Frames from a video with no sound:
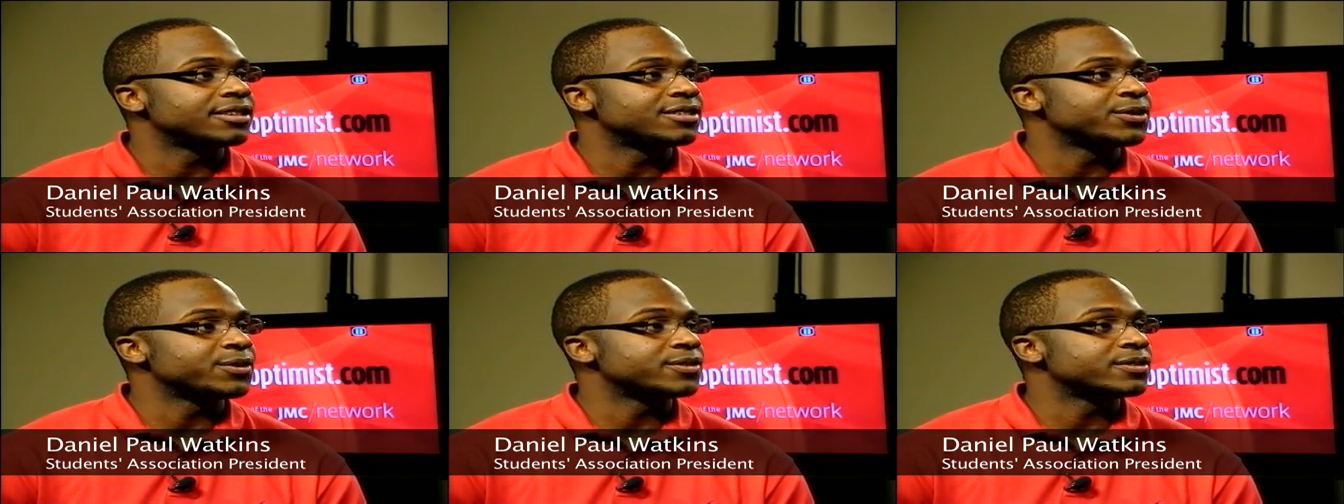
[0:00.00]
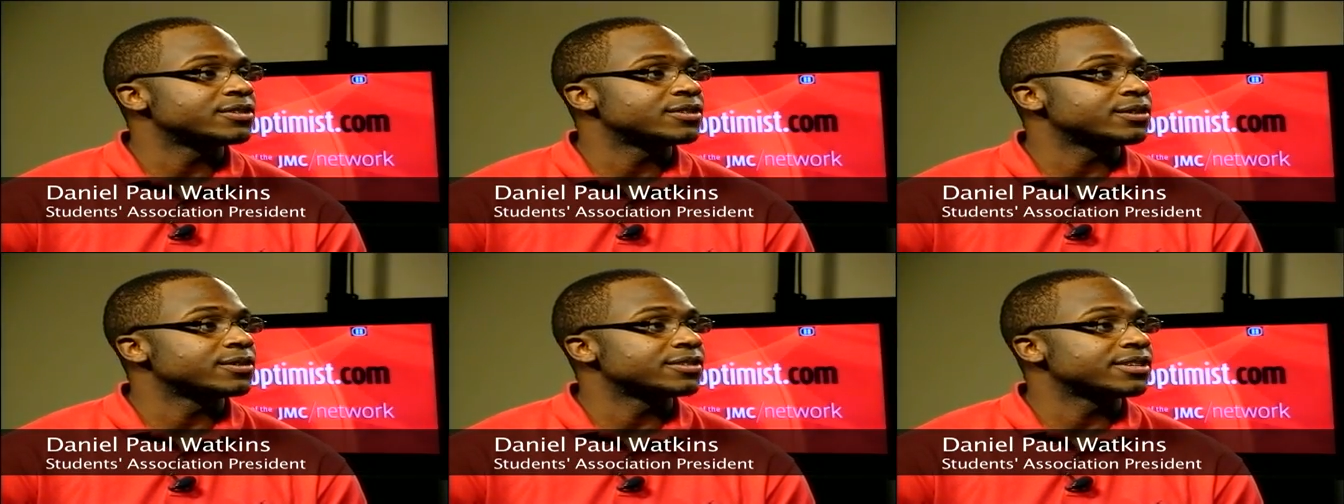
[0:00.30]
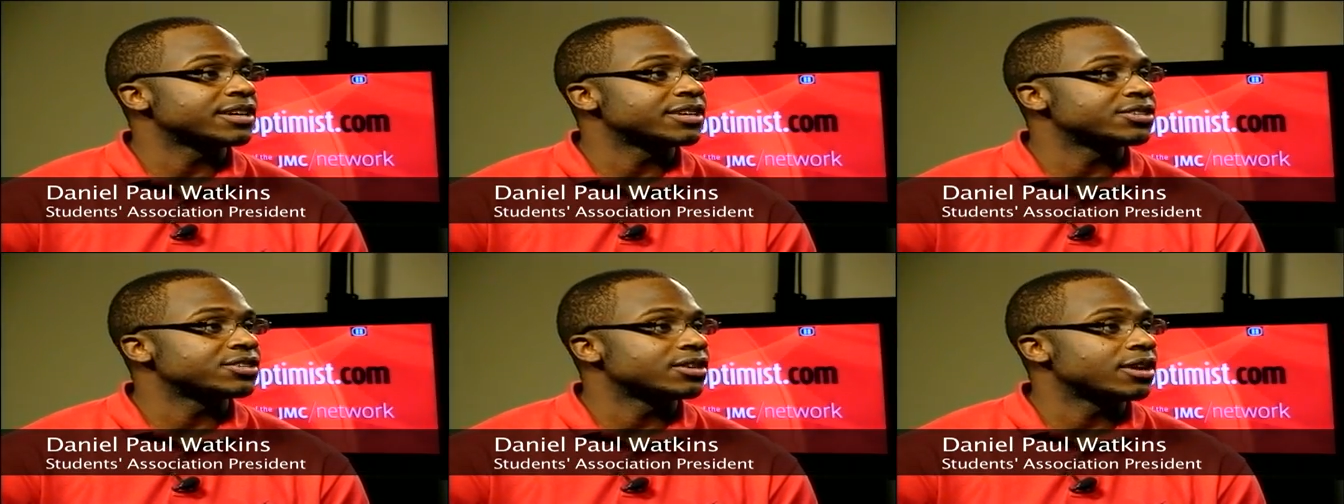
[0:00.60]
Students
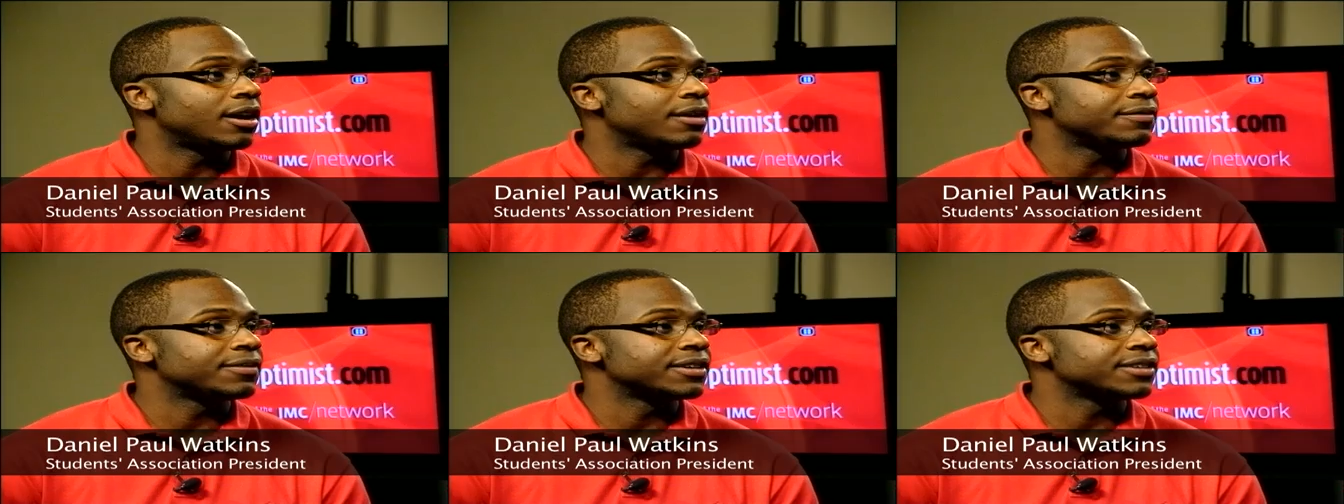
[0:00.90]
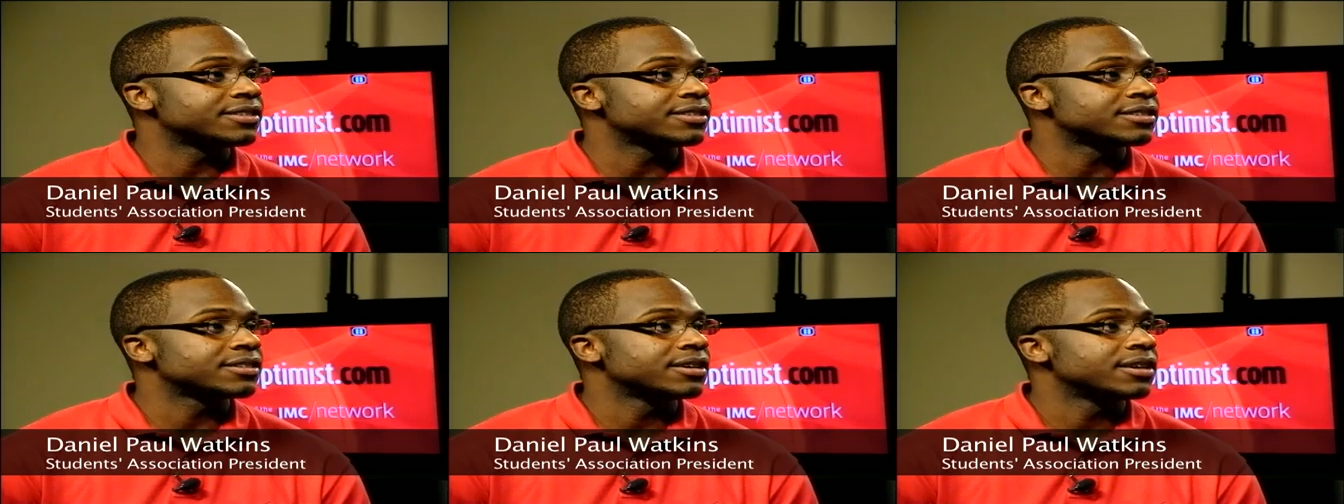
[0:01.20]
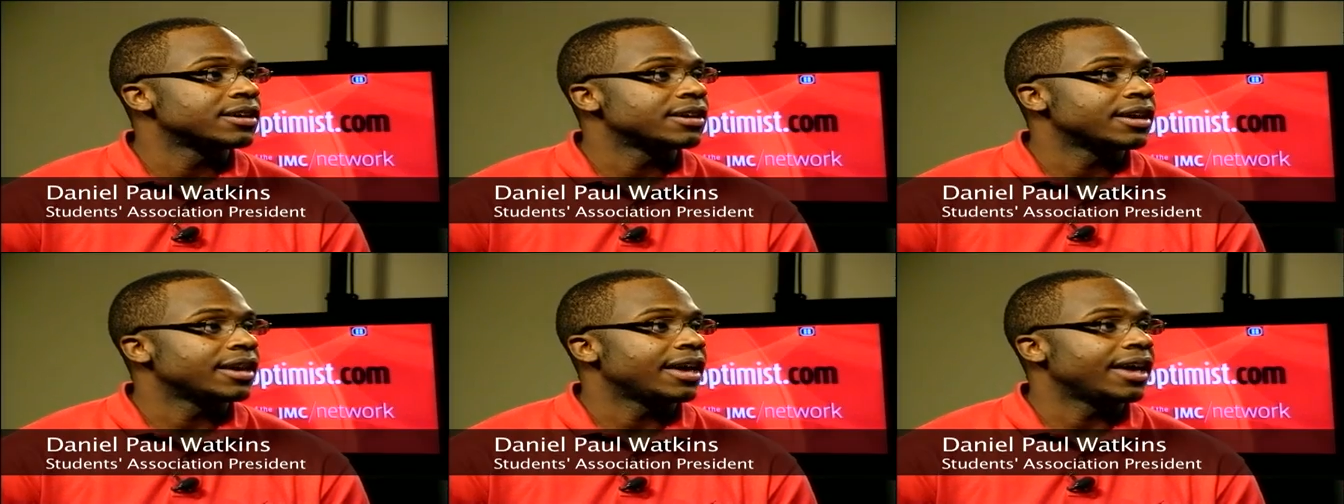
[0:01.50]
Association office
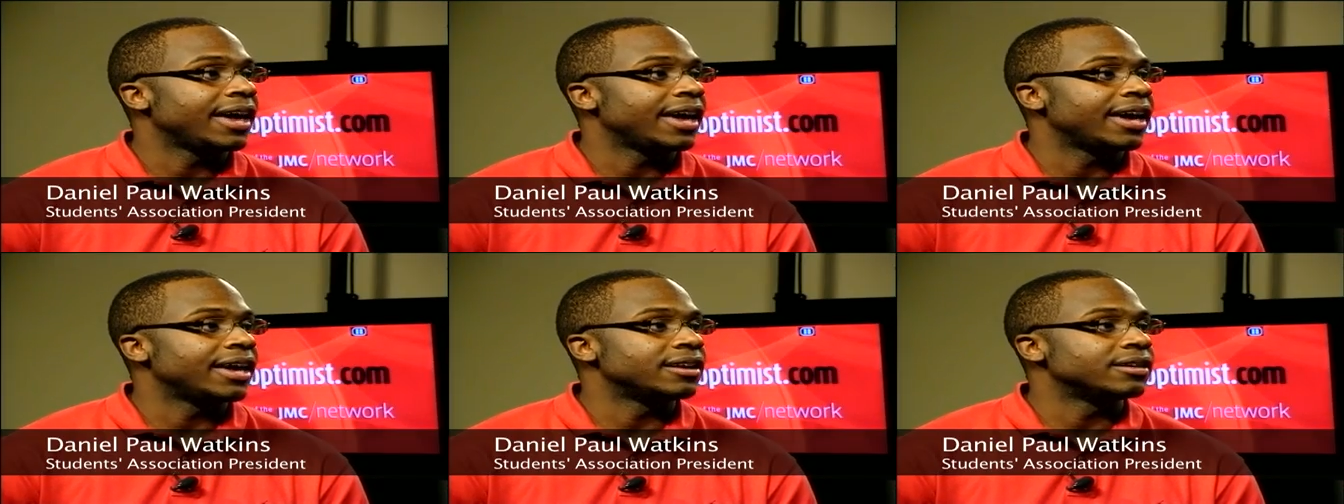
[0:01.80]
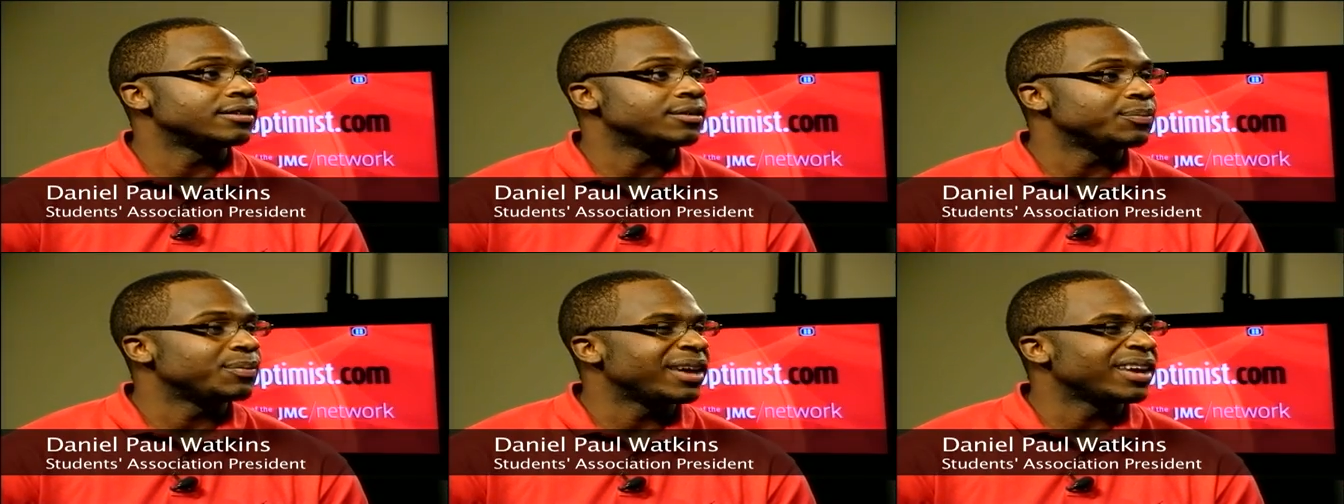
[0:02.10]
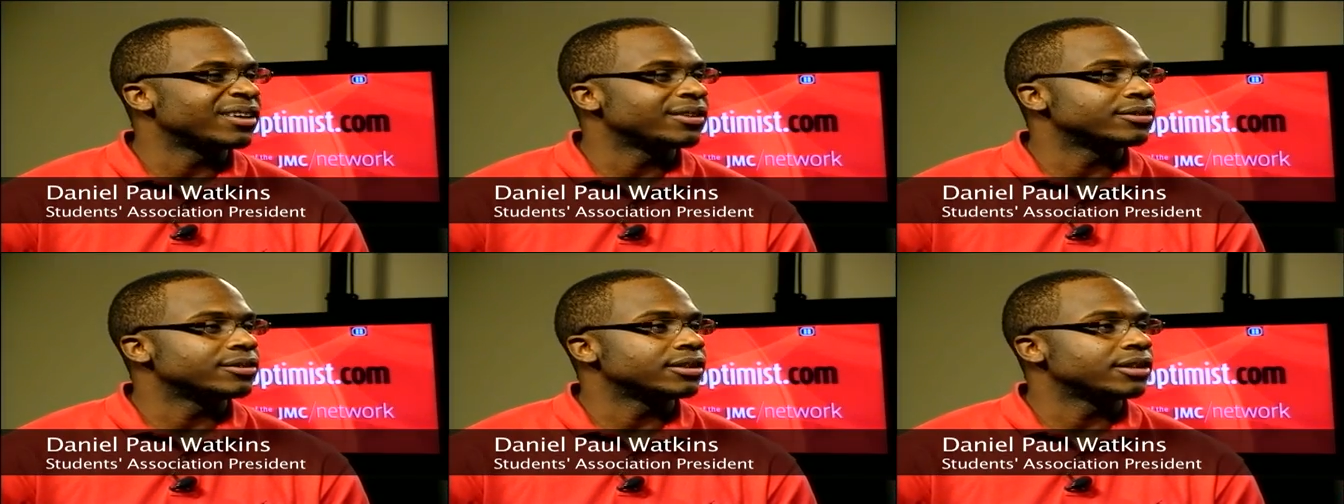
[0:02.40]
and
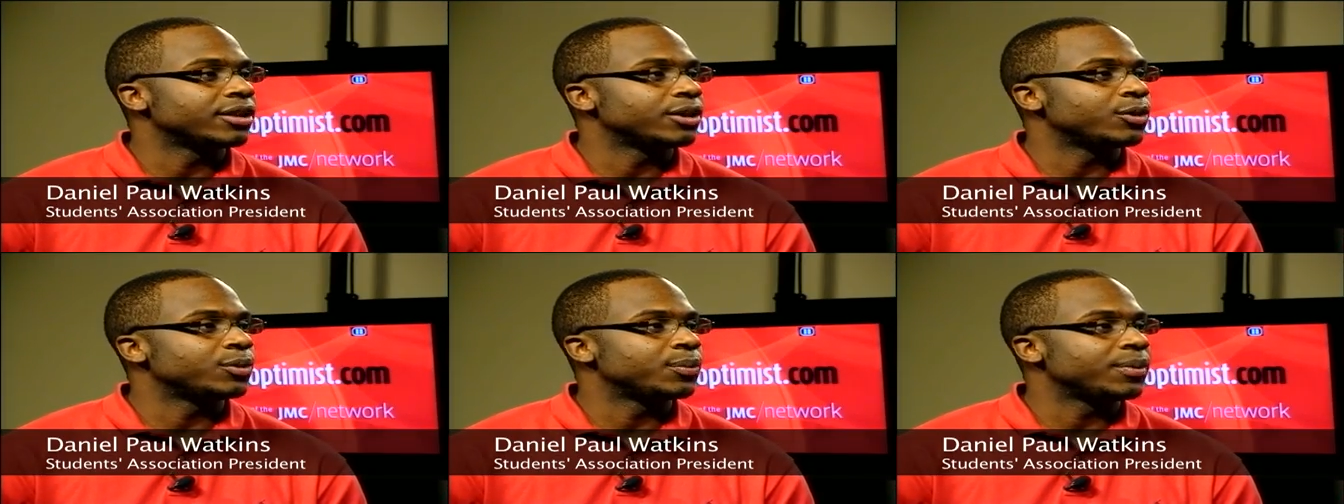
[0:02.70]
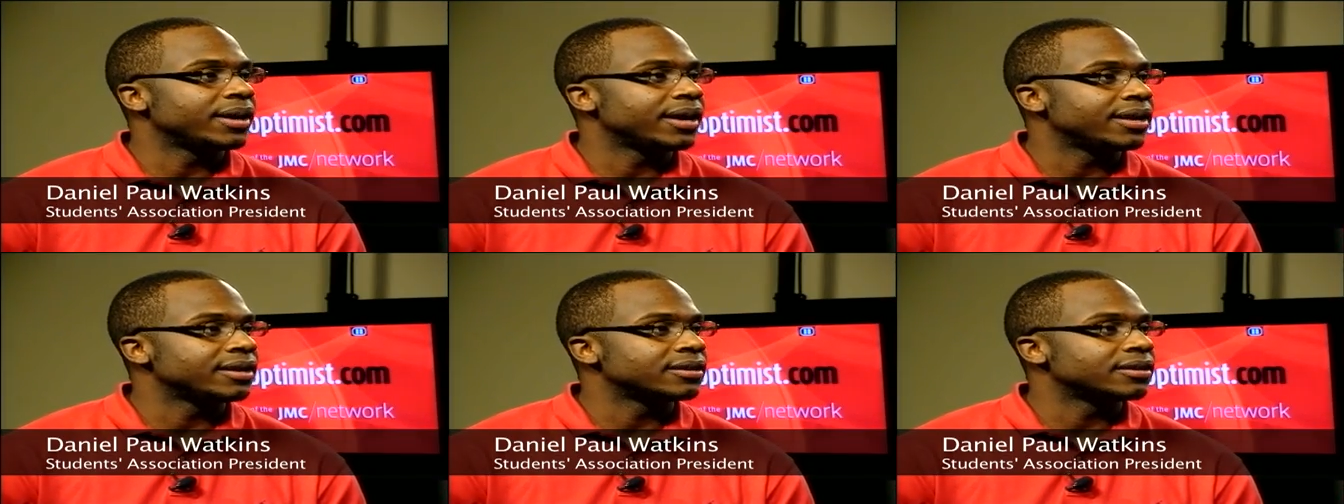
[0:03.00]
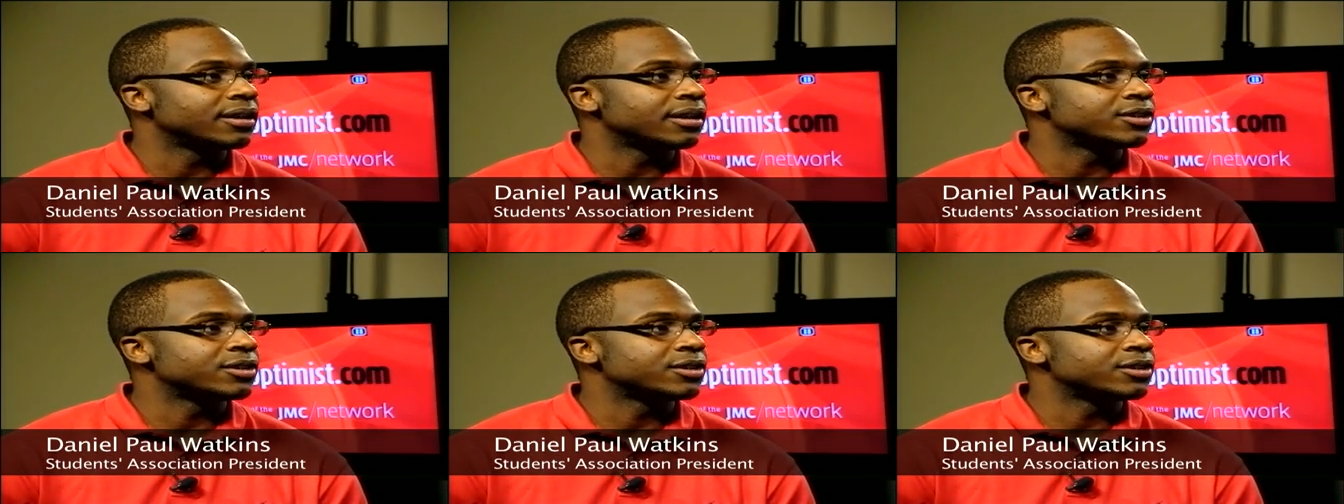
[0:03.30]
mingled a little bit,